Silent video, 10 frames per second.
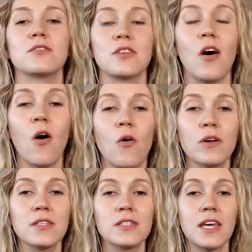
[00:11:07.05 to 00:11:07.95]

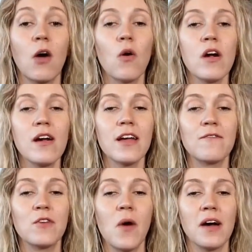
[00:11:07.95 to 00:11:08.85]
always, or if you
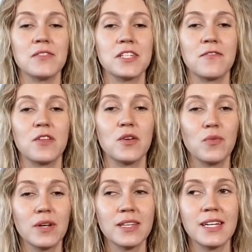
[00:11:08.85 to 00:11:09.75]
have stuff that you
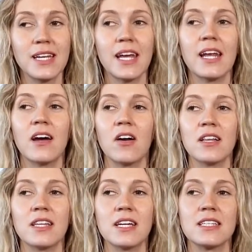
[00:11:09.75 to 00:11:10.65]
really need on a
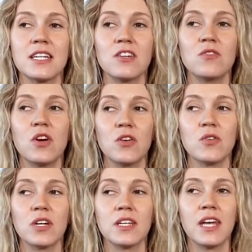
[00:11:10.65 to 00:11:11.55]
list and you know you
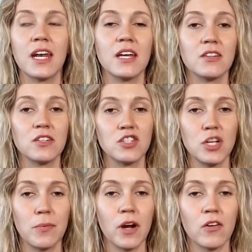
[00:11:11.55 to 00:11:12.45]
could get it cheaper
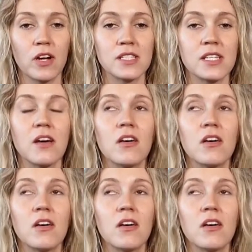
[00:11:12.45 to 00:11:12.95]
at a garage sale,